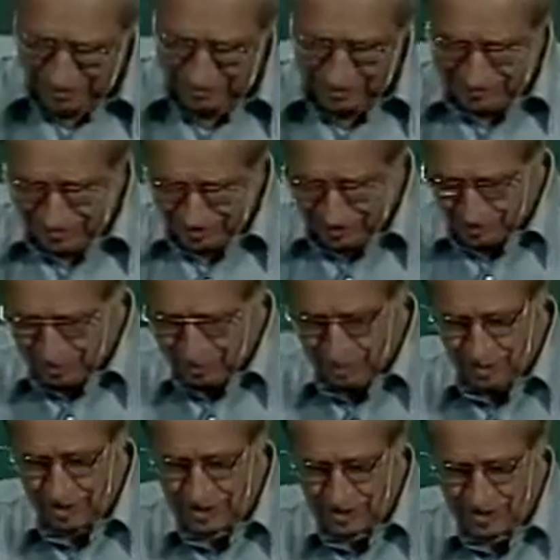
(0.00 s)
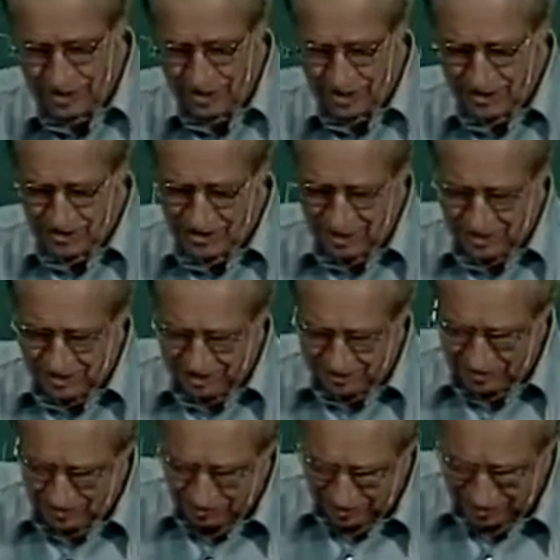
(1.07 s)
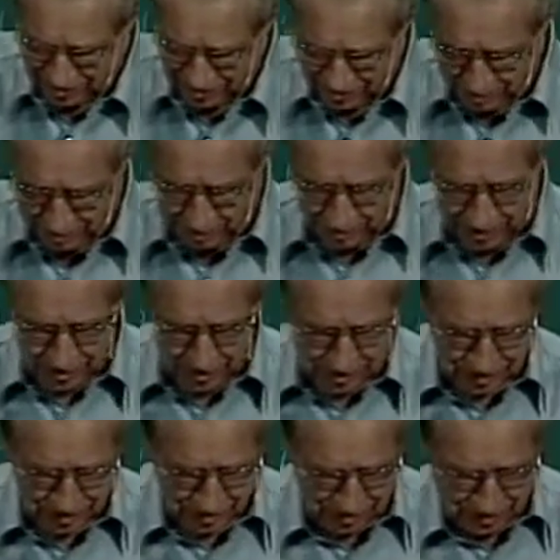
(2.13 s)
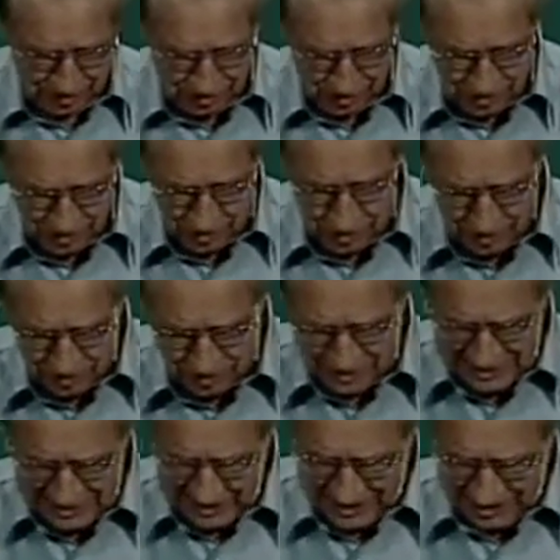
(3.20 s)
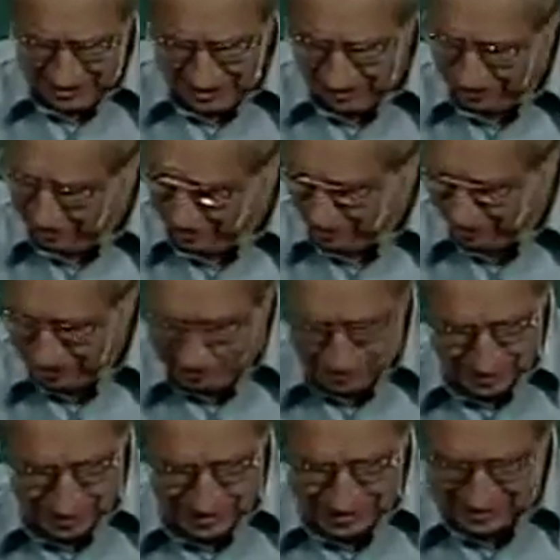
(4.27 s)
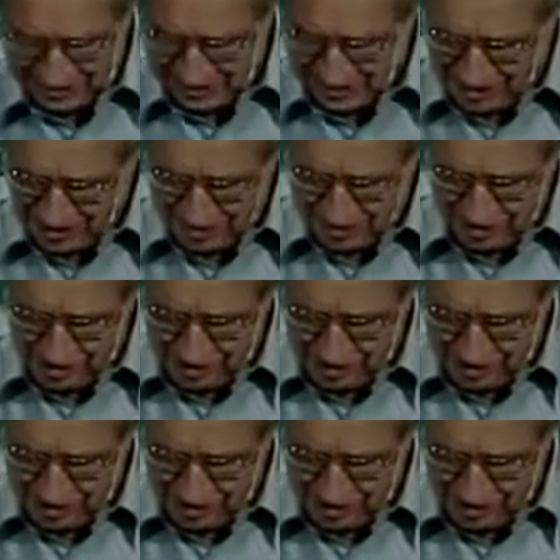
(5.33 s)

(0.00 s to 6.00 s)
the very personality of Christ be also in you. And the only way that can happen is